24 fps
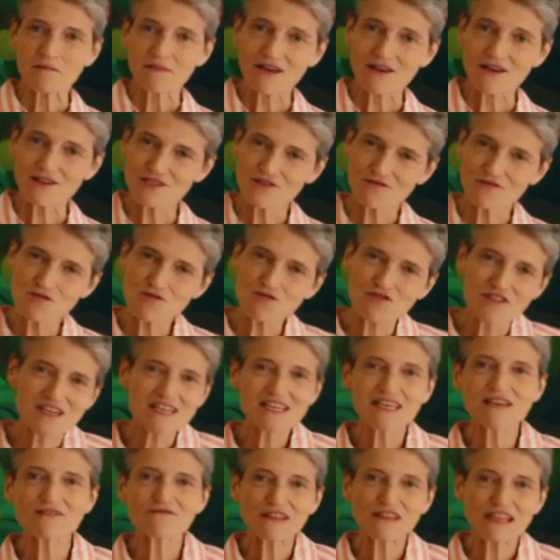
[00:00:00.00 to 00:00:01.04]
Because if you
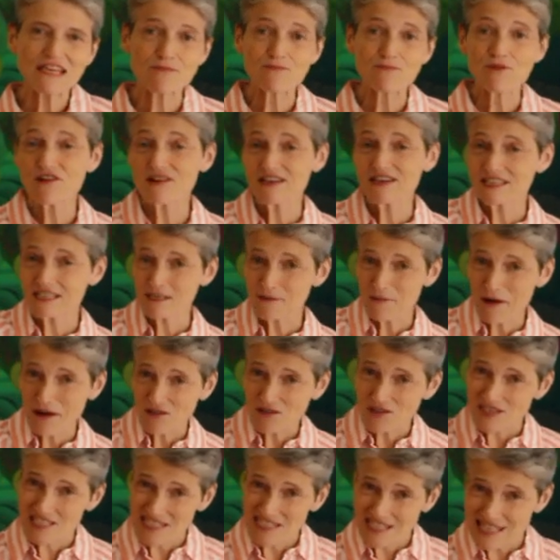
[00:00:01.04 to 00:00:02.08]
think of Libra, it's
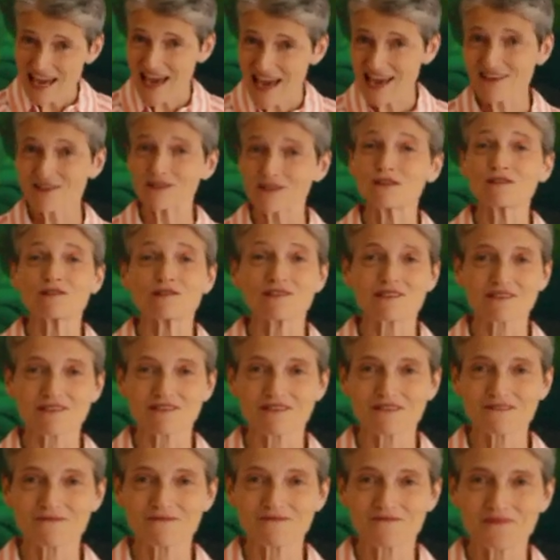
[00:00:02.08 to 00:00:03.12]
about the
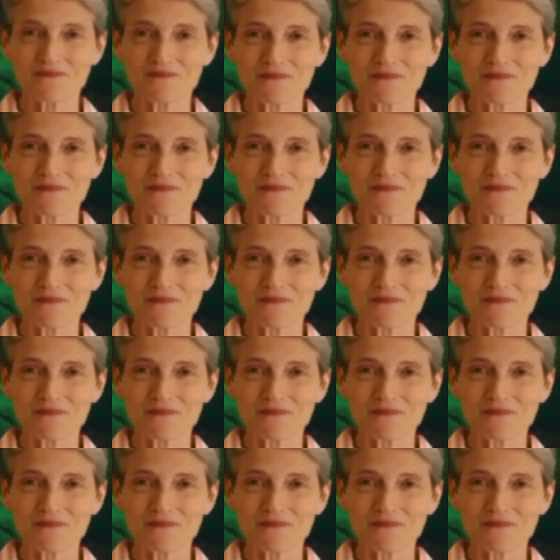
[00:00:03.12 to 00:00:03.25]
scales,